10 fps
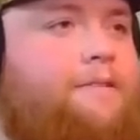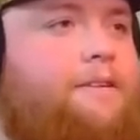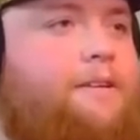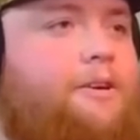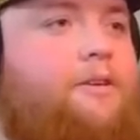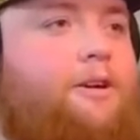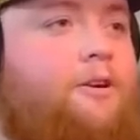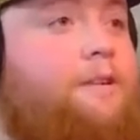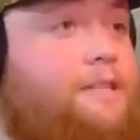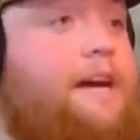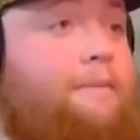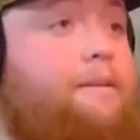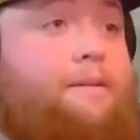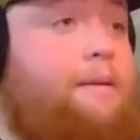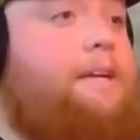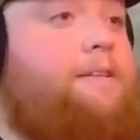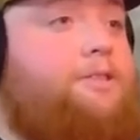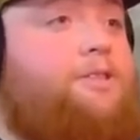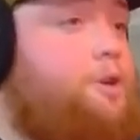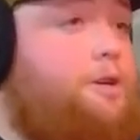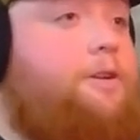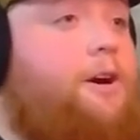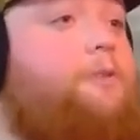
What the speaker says: You're discipling me, just so you know.